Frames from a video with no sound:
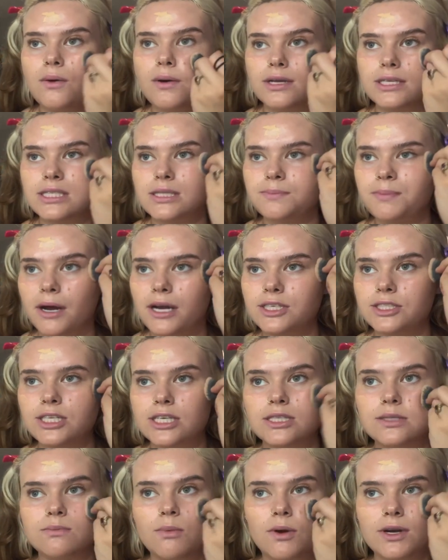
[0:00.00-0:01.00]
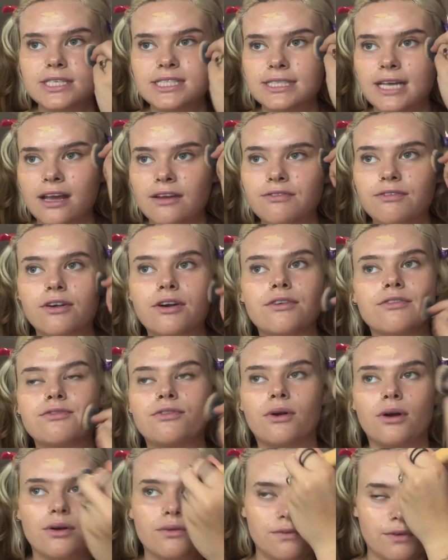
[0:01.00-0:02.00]
a sponge is more safer
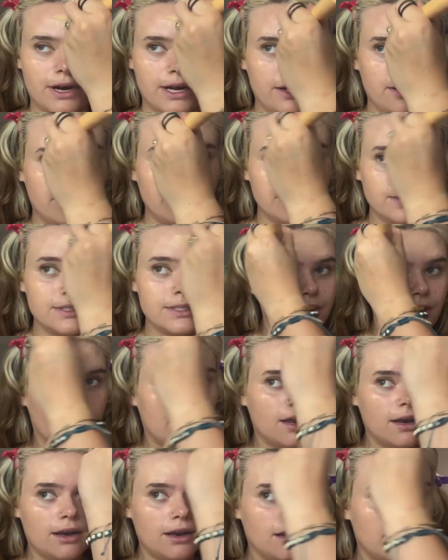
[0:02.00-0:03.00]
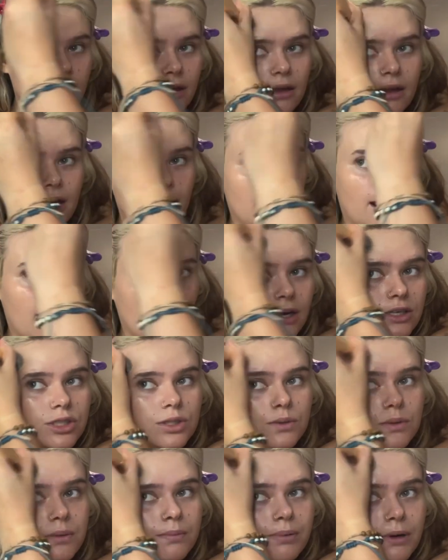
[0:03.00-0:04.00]
for wrinkles than an
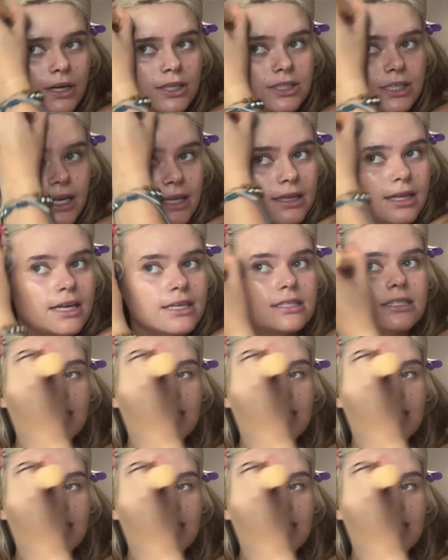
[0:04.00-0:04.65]
actual brush like this,